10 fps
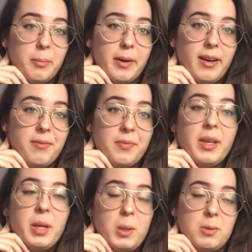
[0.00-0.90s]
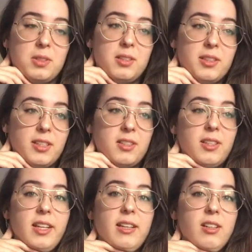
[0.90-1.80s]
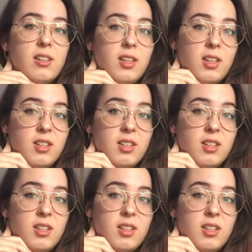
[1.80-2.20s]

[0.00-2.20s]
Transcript: but it was still nice to hear